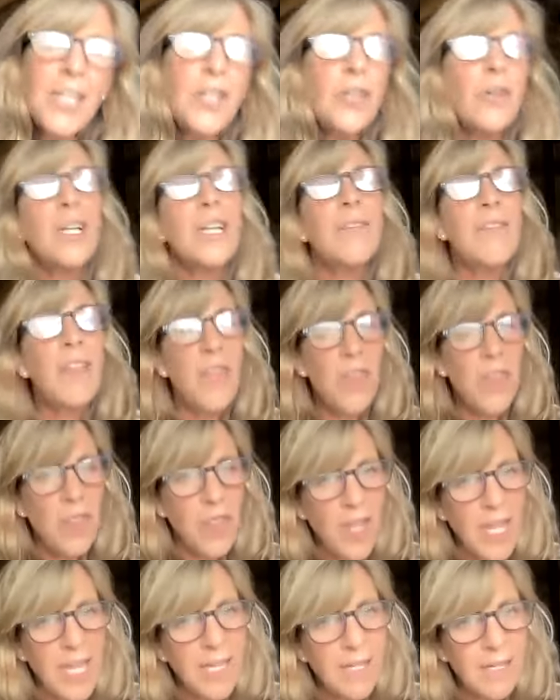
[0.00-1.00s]
You don't even
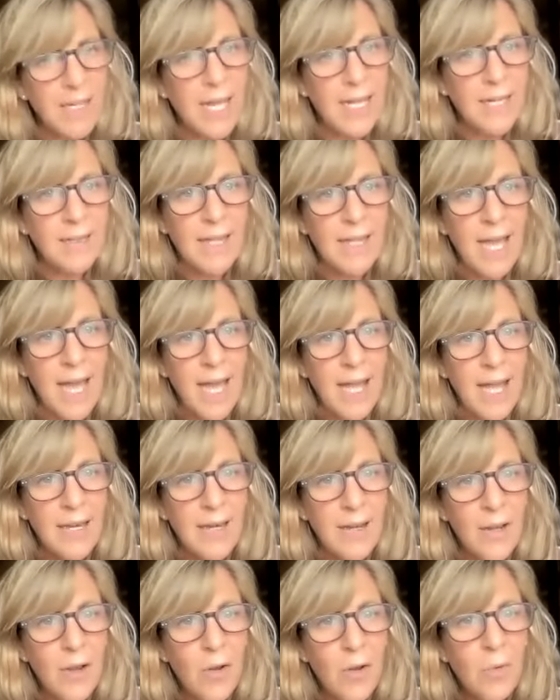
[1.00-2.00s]
think like
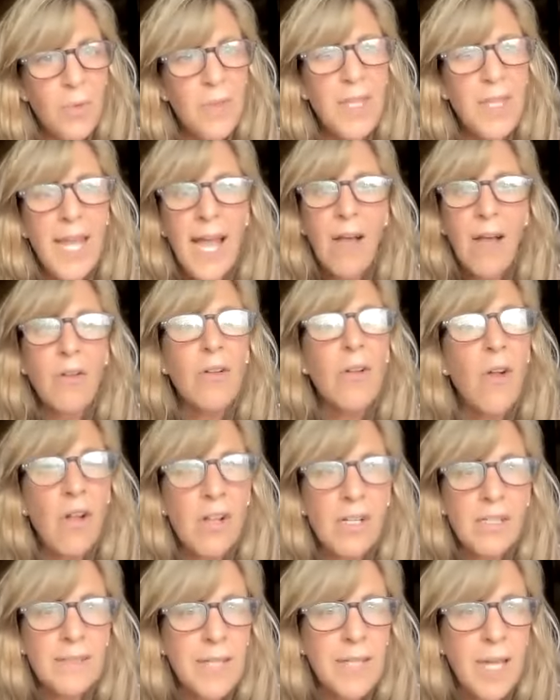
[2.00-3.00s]
that when the
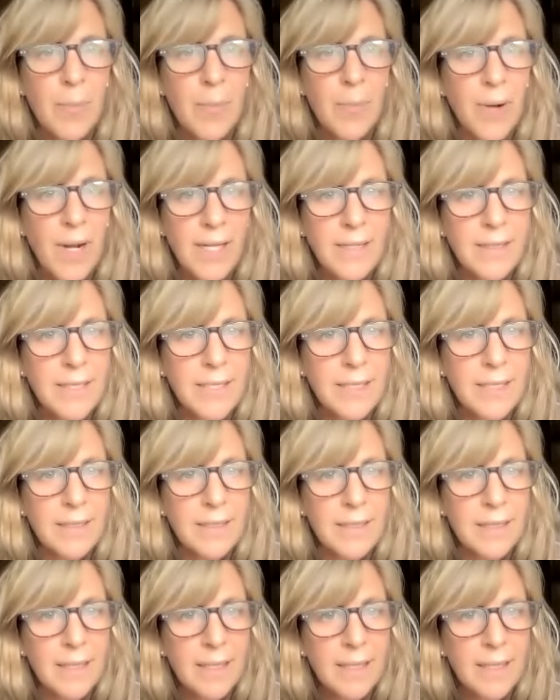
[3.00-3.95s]
alcohol is not present.